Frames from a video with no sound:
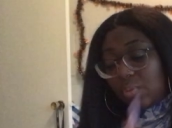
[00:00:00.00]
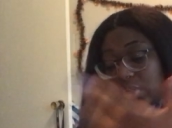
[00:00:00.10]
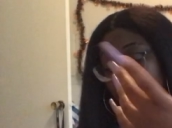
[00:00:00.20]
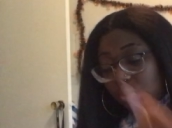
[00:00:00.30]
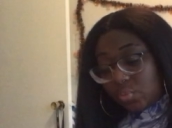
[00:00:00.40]
I
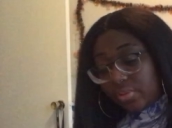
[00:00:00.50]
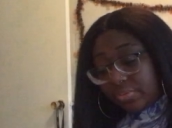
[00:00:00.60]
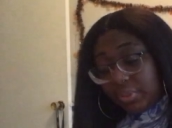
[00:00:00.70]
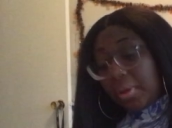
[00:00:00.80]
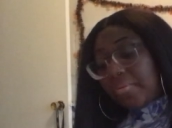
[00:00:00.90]
wasn't the one
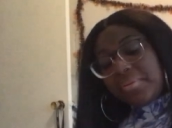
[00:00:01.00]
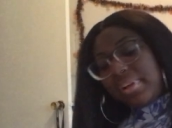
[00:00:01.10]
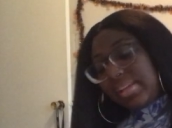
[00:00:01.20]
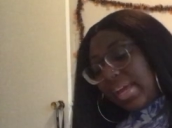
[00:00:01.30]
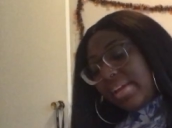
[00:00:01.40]
for you. I
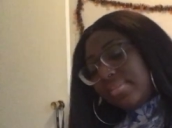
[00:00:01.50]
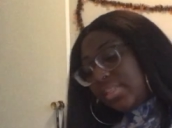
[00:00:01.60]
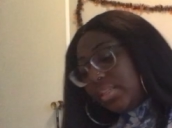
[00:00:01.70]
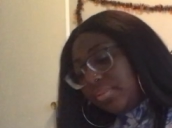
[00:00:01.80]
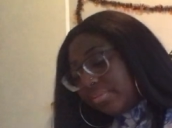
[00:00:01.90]
regret lying
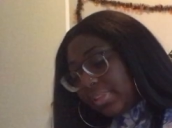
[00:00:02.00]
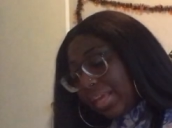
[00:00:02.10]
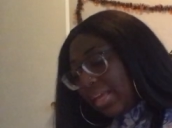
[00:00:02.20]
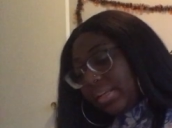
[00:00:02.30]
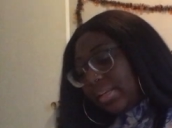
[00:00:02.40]
to you for
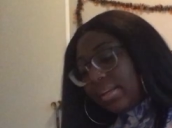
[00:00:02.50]
that.